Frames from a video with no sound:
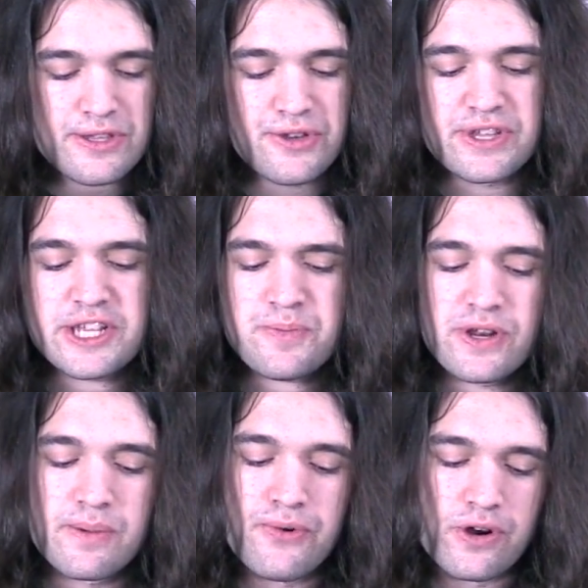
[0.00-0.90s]
So Zen's
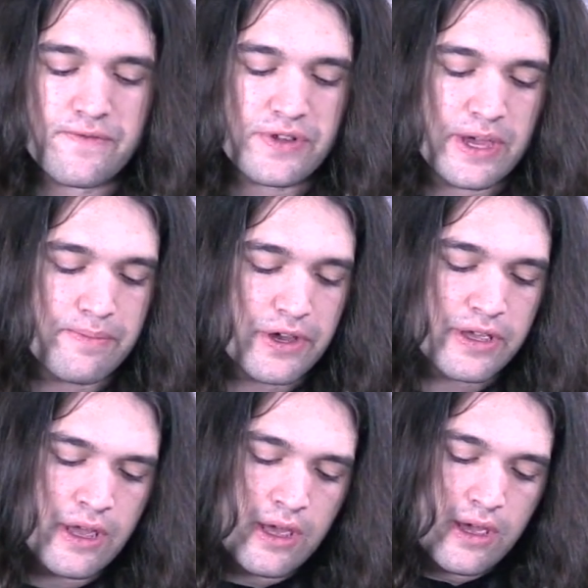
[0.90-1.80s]
pretty important for them,
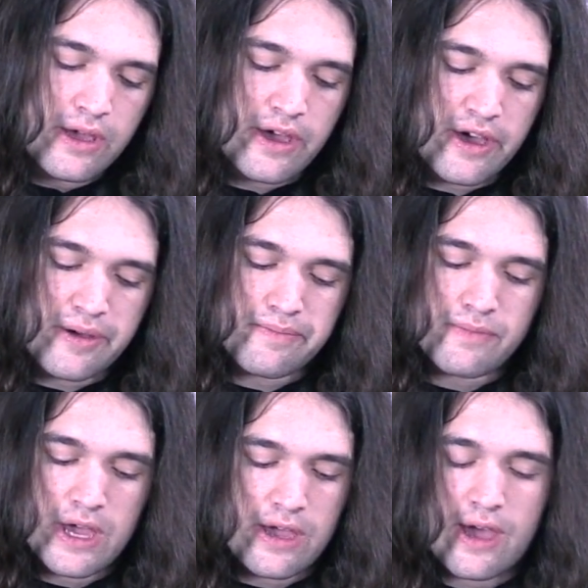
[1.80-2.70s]
but
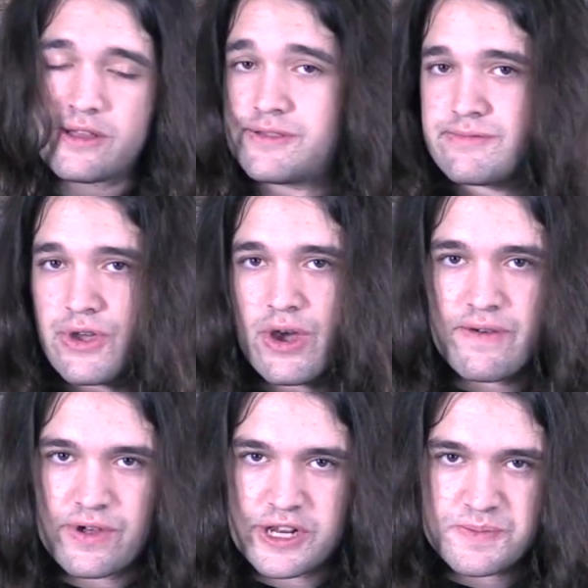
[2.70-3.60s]
um, I, I don't
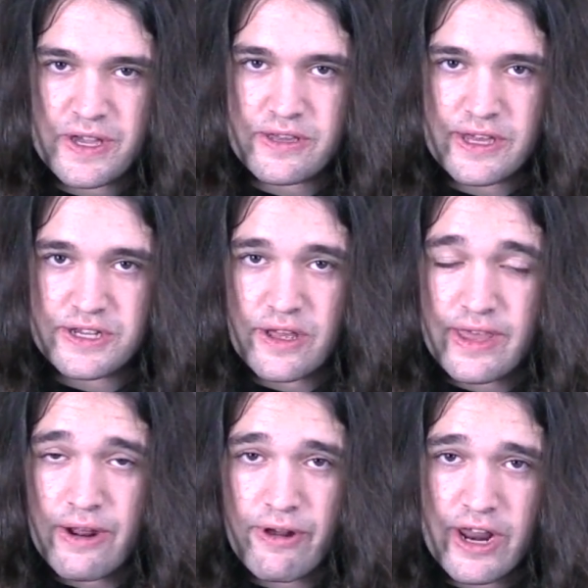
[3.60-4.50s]
have a lot of speculation
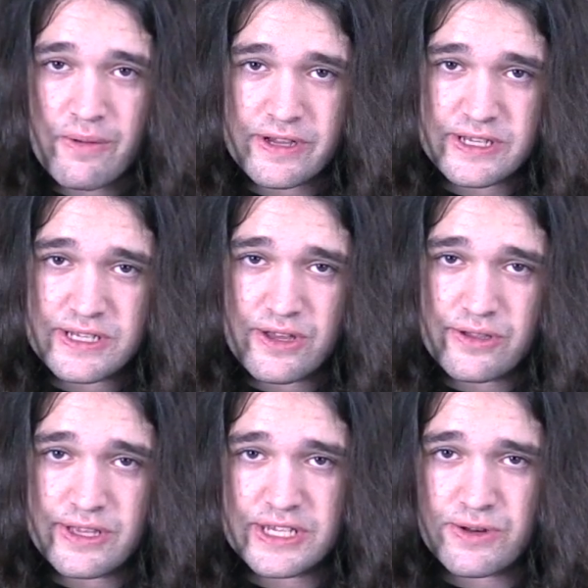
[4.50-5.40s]
on that right now because it's
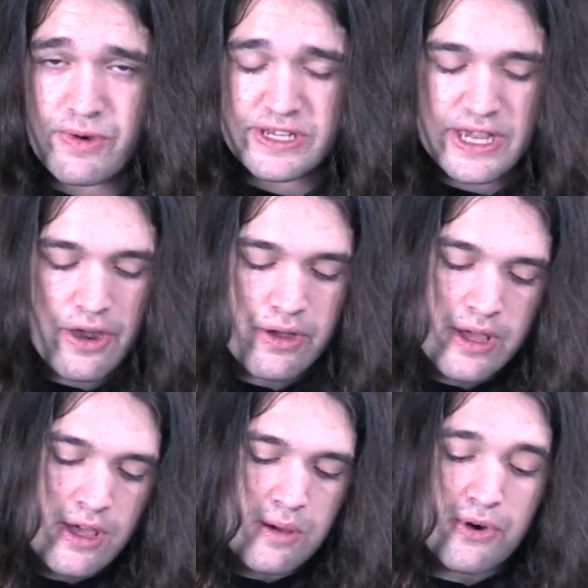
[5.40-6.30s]
still decent ways out.
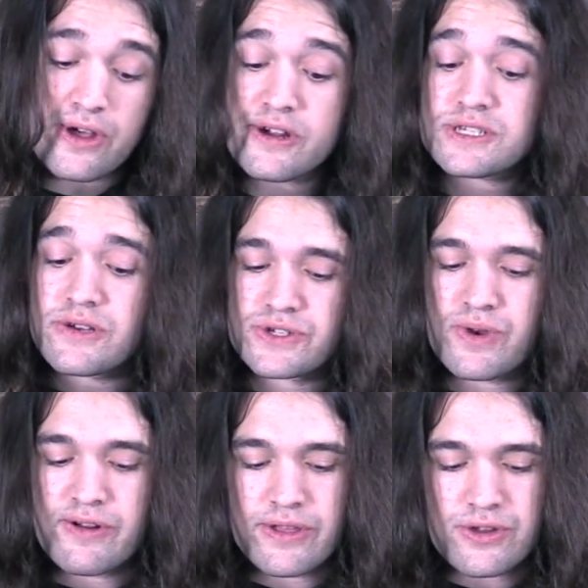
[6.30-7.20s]
Polaris, though, is
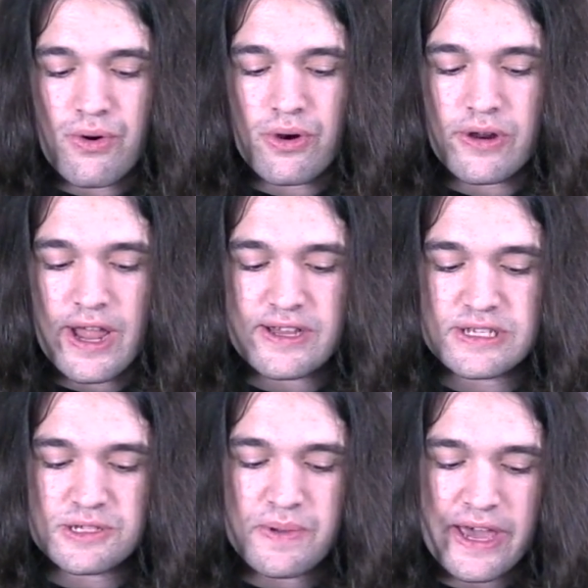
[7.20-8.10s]
right around the corner,
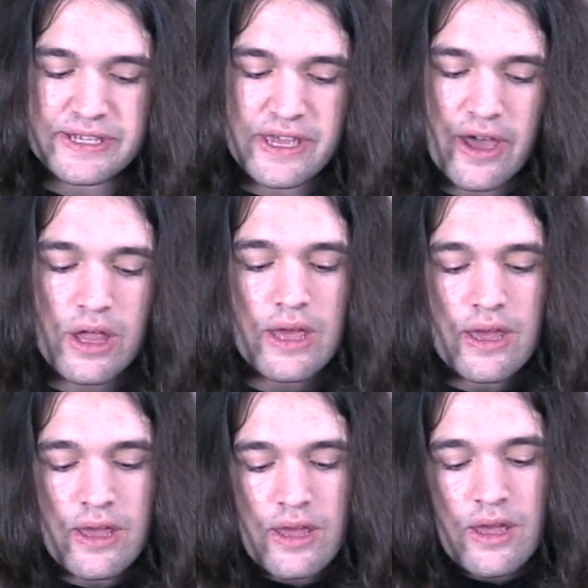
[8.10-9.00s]
as is Pascal.
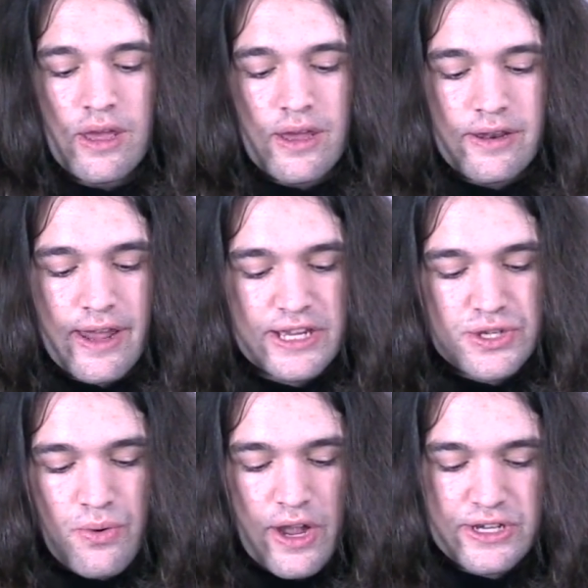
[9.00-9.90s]

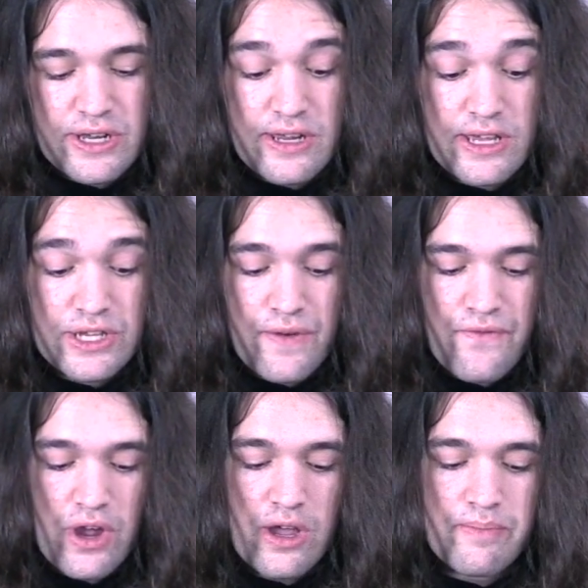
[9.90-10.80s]
Next question is
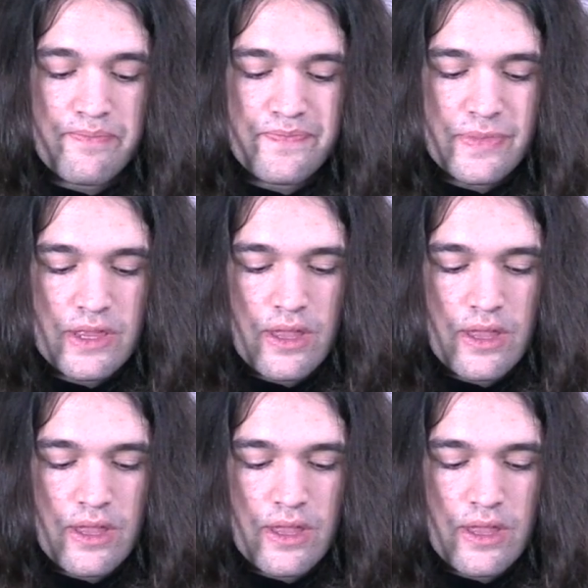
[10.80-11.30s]
from